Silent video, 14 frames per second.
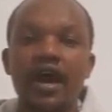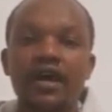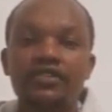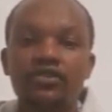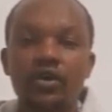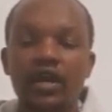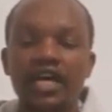
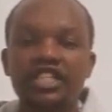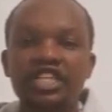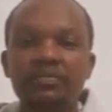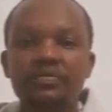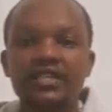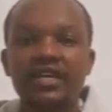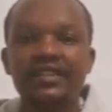
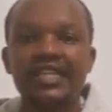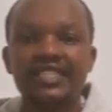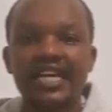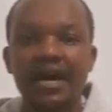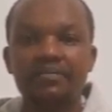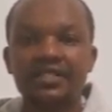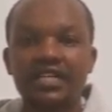scholarships, the
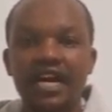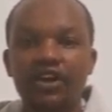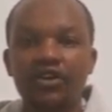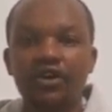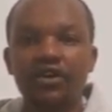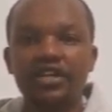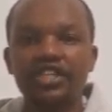terms and the
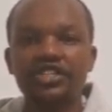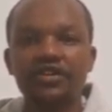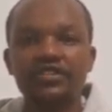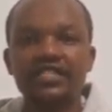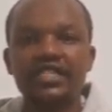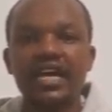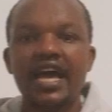
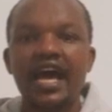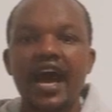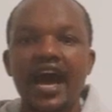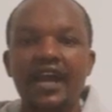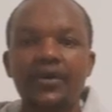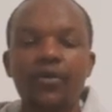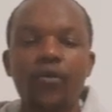conditions,
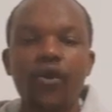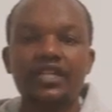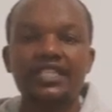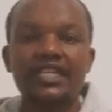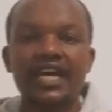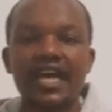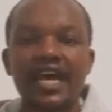and
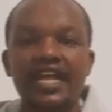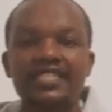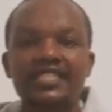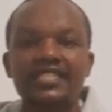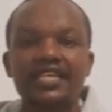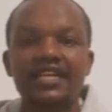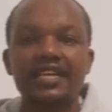what
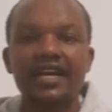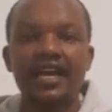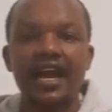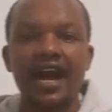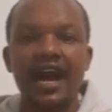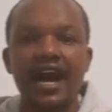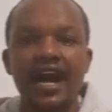else
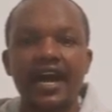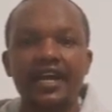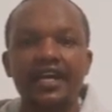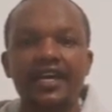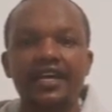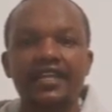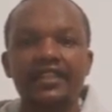
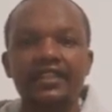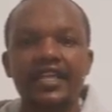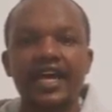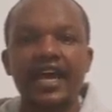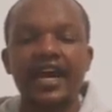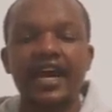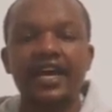are
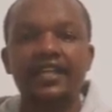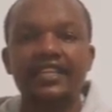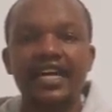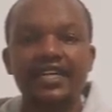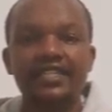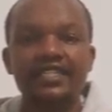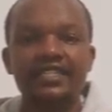there
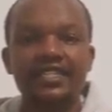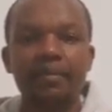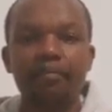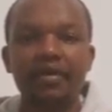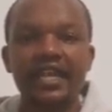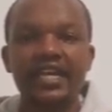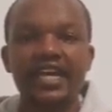that is
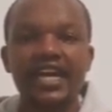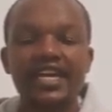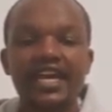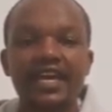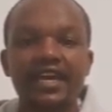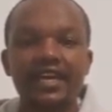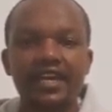
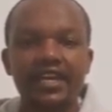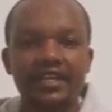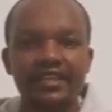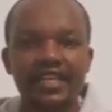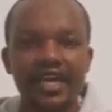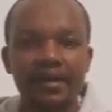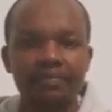impeded
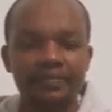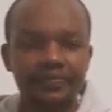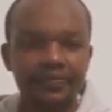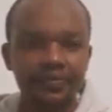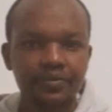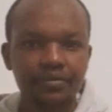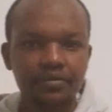in them.
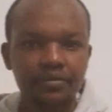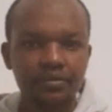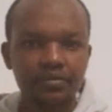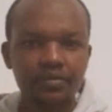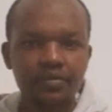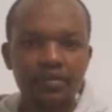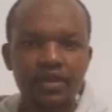
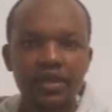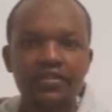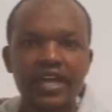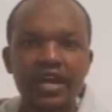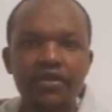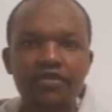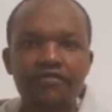
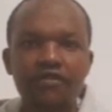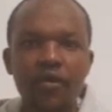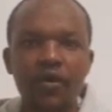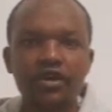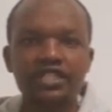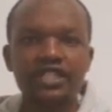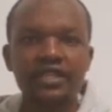Thank you for
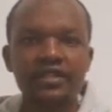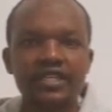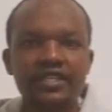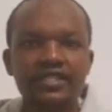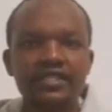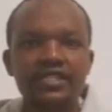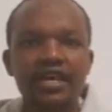watching
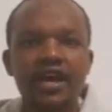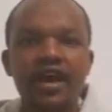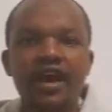this